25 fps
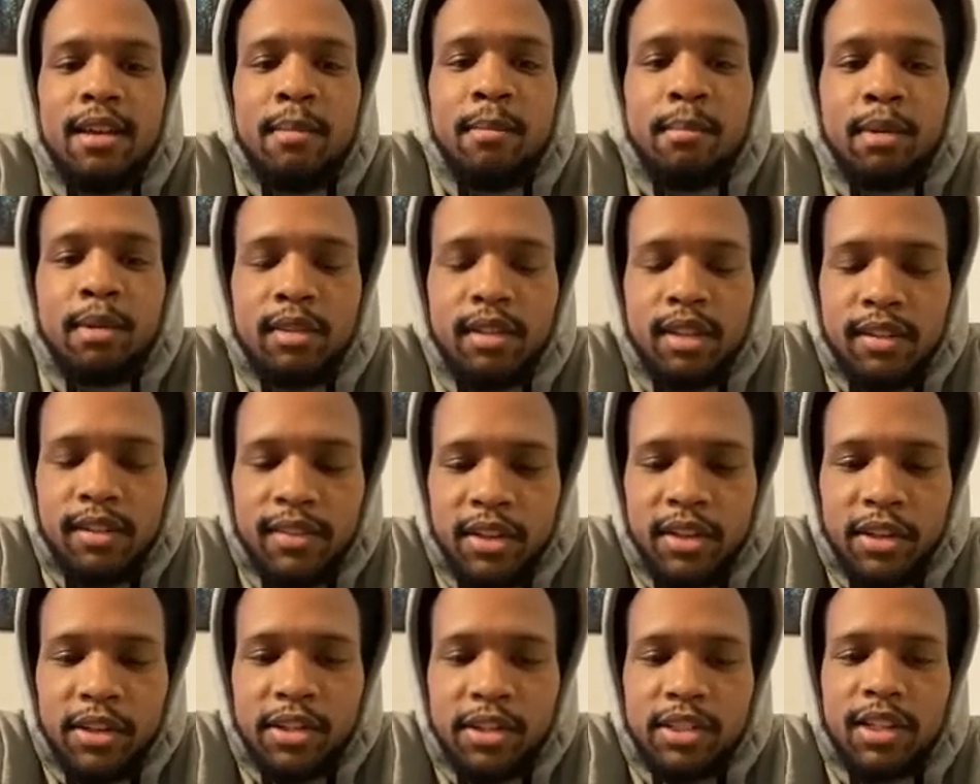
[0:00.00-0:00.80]
believe
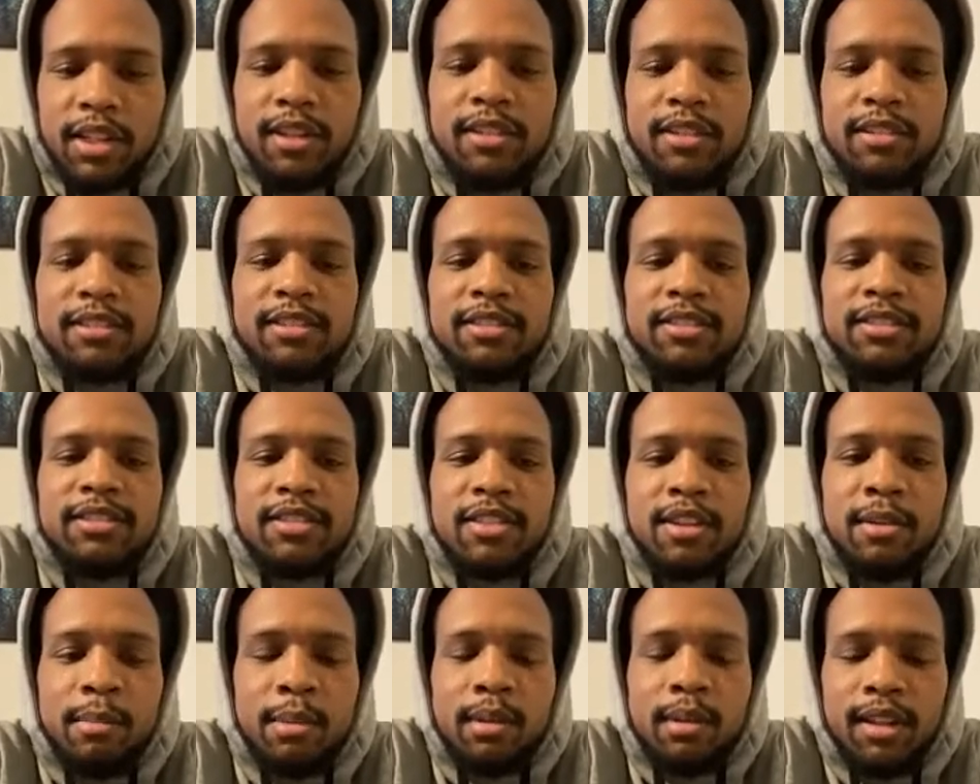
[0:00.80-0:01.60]
in
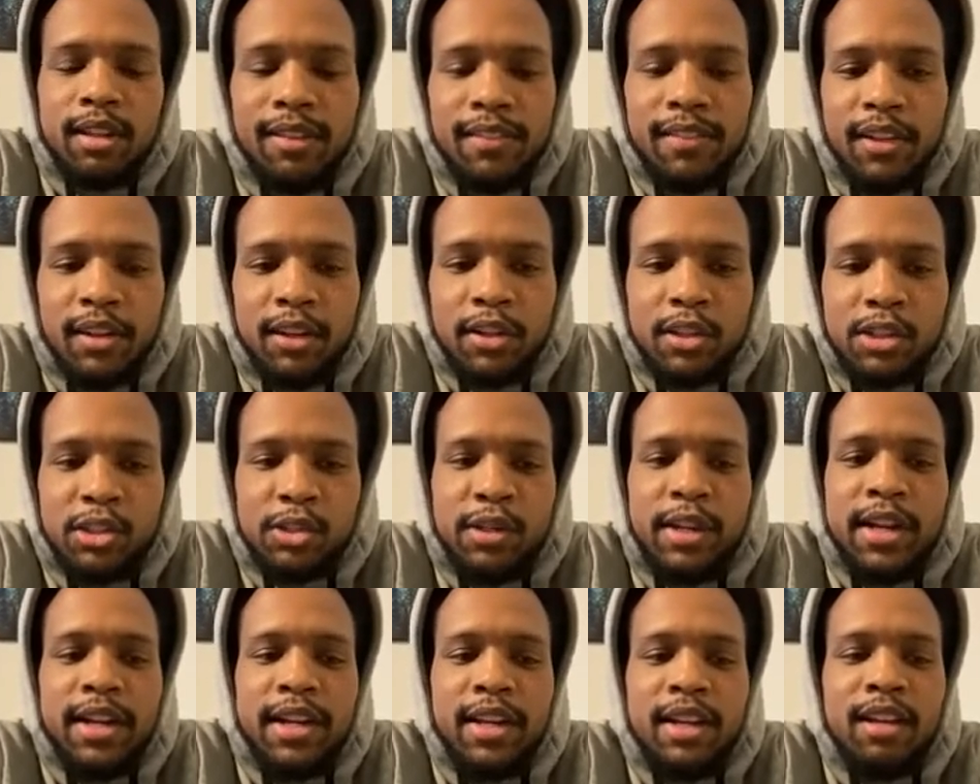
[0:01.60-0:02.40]
yourself, believe in your
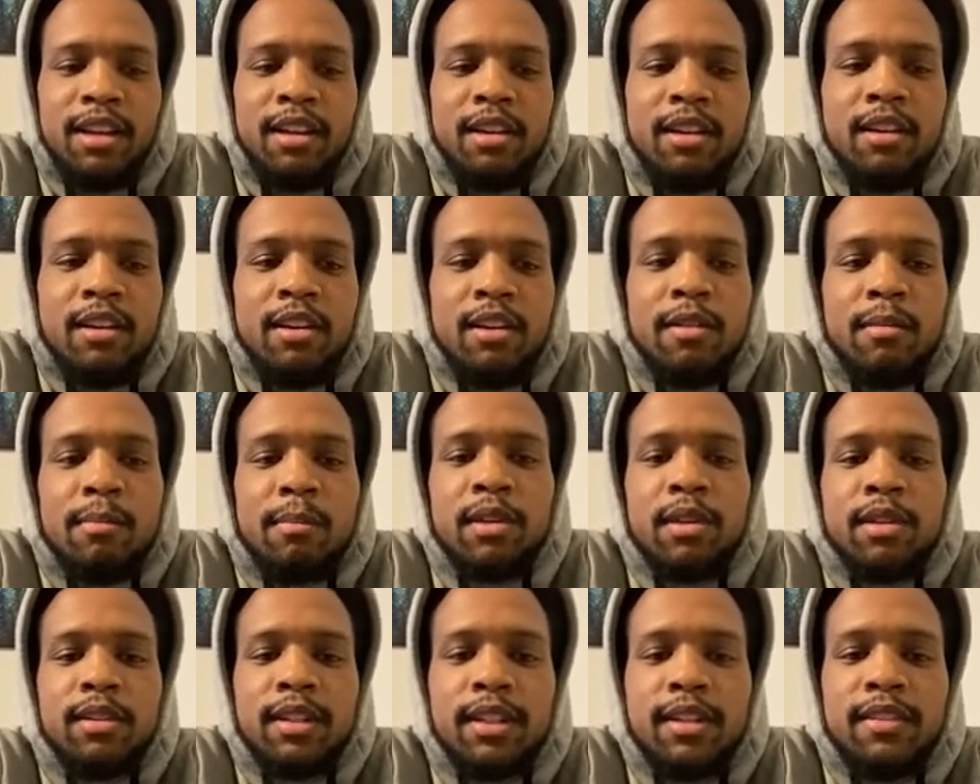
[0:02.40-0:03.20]
training,
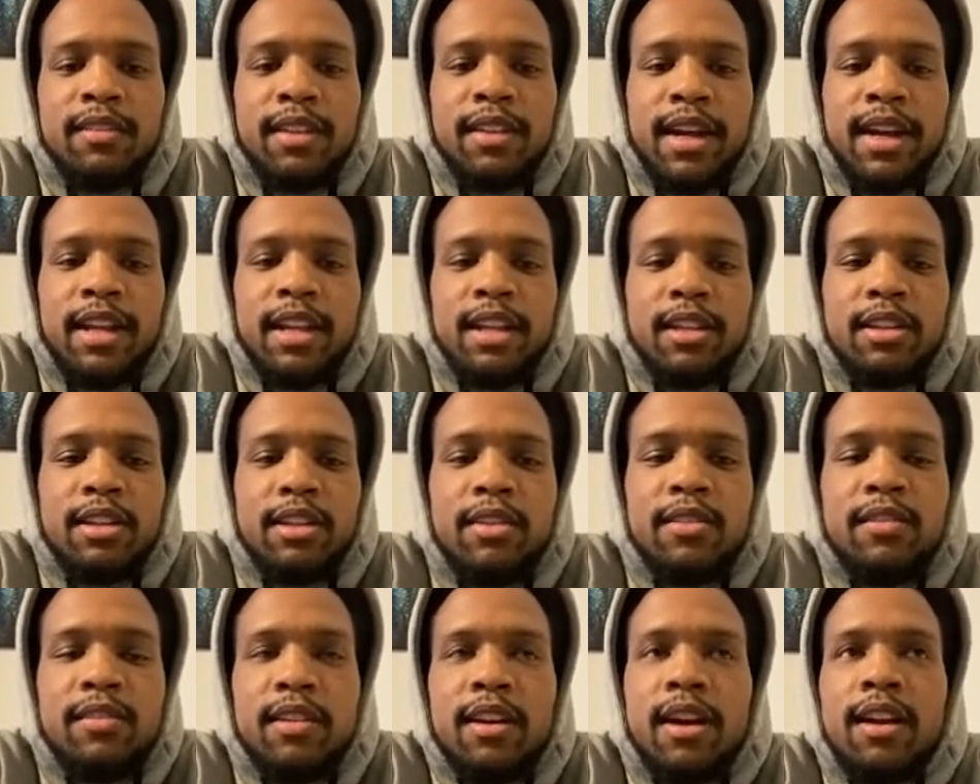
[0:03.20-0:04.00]
believe that
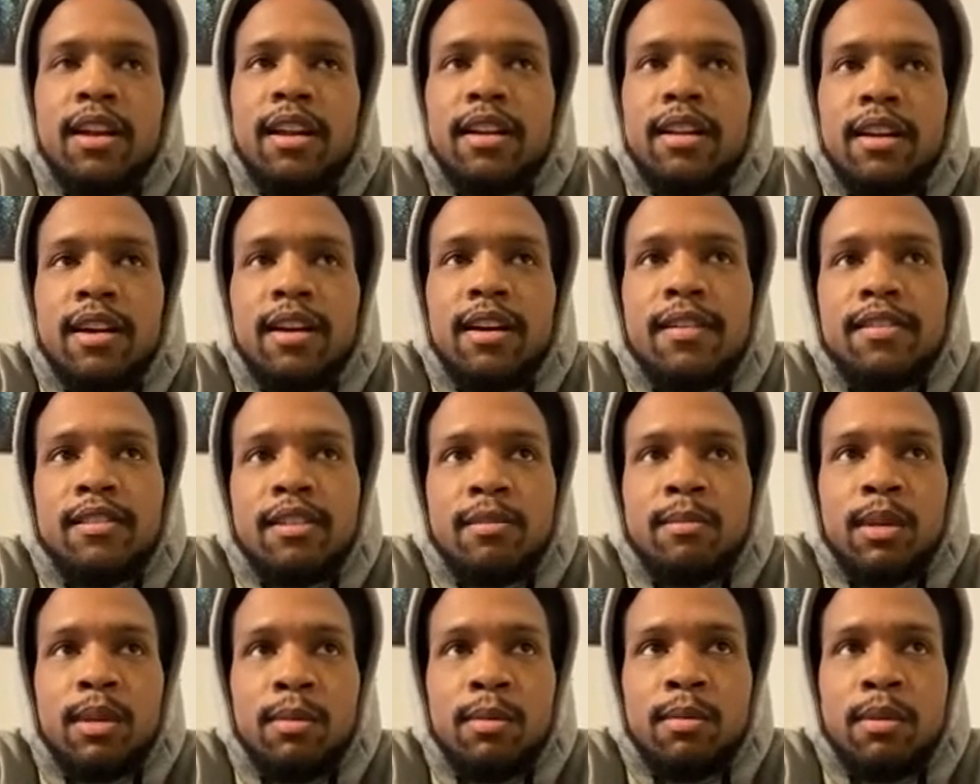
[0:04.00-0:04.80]
you've done enough
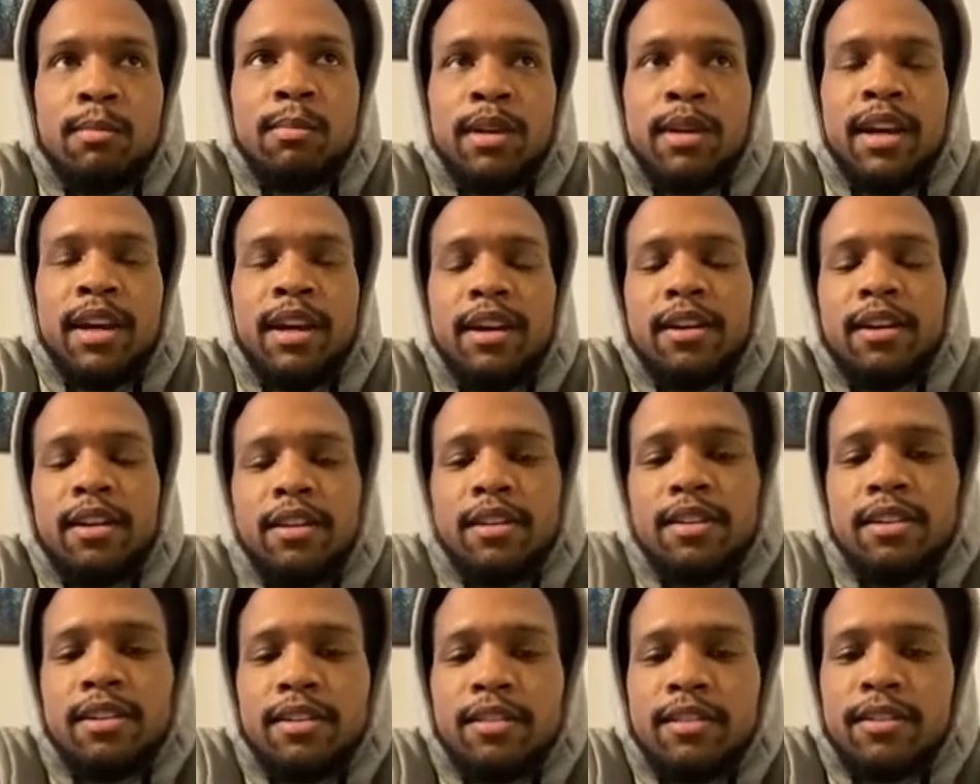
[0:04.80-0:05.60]
to be
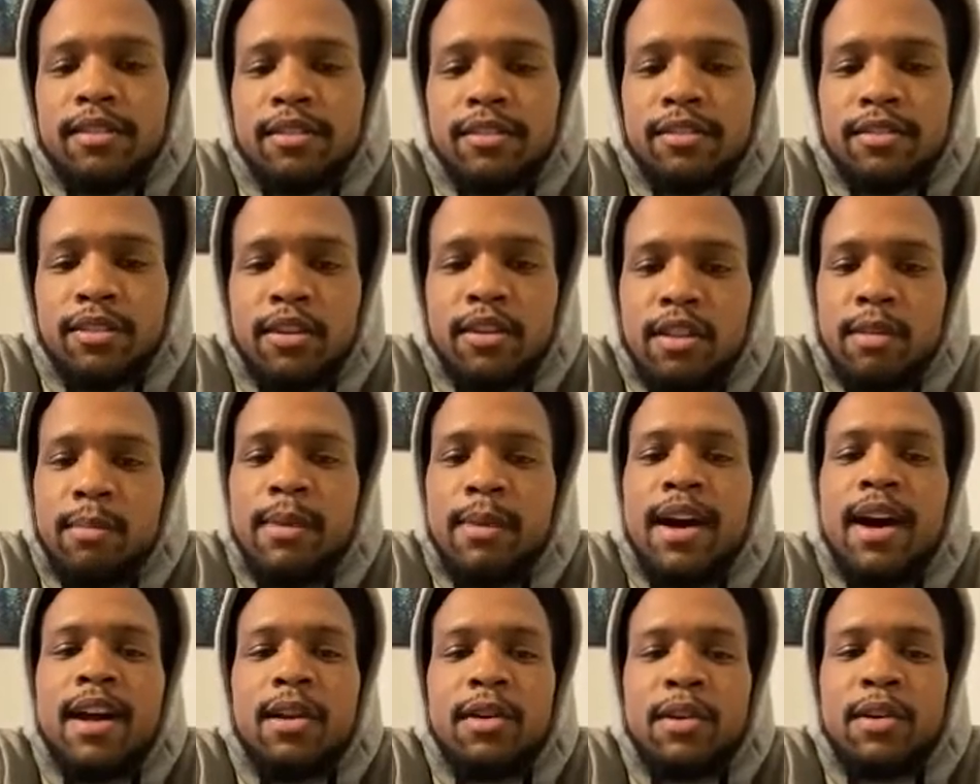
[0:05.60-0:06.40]
prepared for the
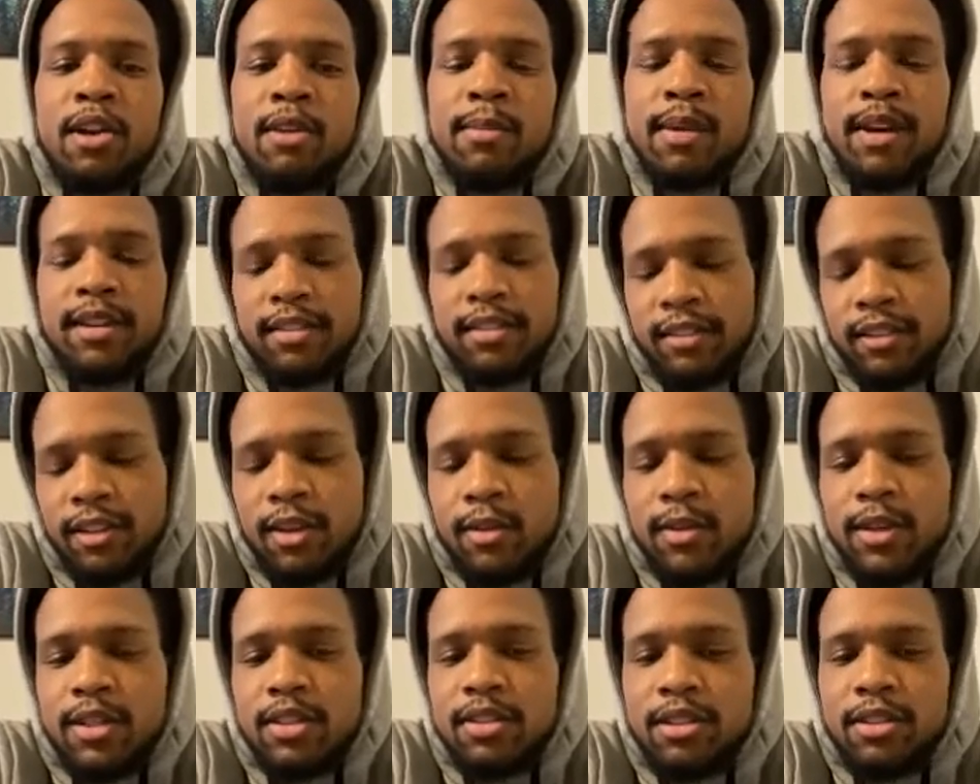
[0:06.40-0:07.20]
battle you're about to
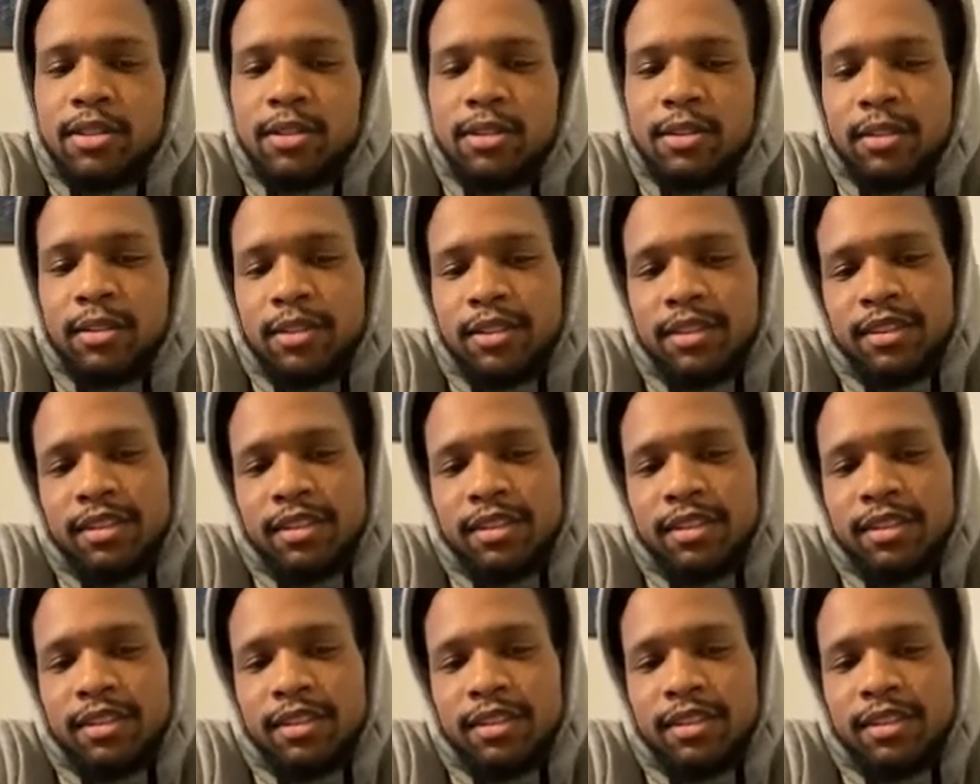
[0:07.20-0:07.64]
go into,